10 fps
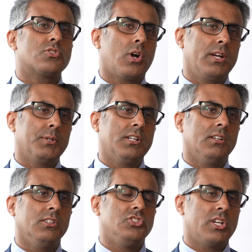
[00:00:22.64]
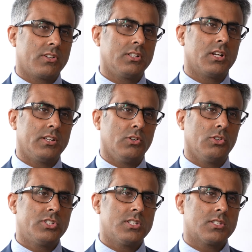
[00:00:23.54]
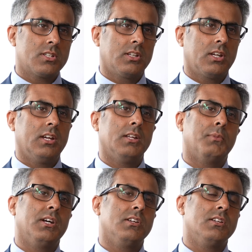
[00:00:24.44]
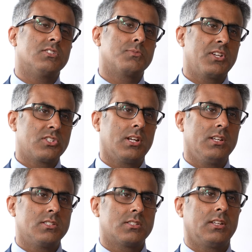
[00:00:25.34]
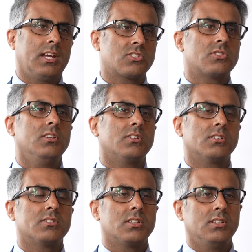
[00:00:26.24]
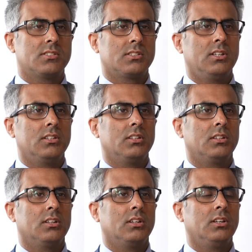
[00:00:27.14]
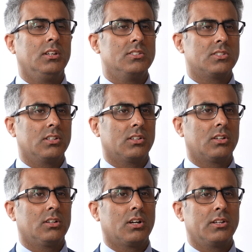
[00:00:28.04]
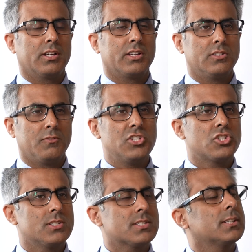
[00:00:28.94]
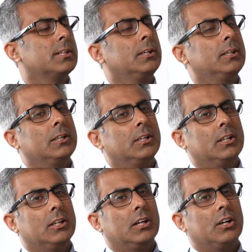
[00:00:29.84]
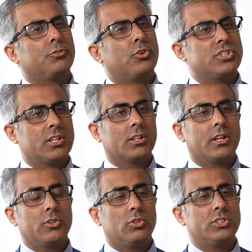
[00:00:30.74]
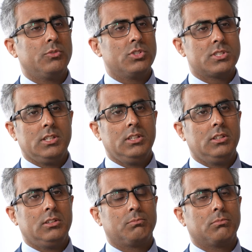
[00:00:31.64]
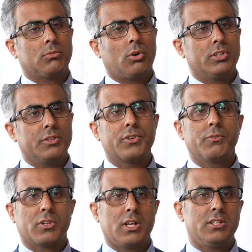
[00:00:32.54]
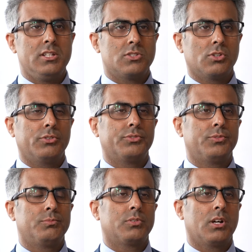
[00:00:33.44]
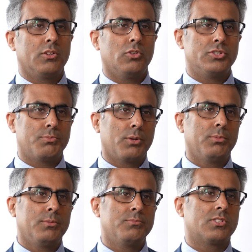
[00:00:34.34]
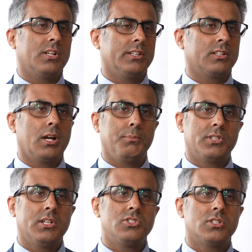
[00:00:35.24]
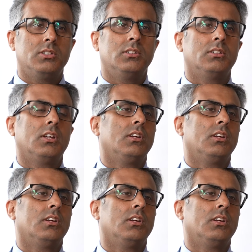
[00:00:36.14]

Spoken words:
so I'm a general cardiologist and my specialized extra interest is in cardiac interventions. For general cardiology, we see all different varieties of cardiology problems like hypertension,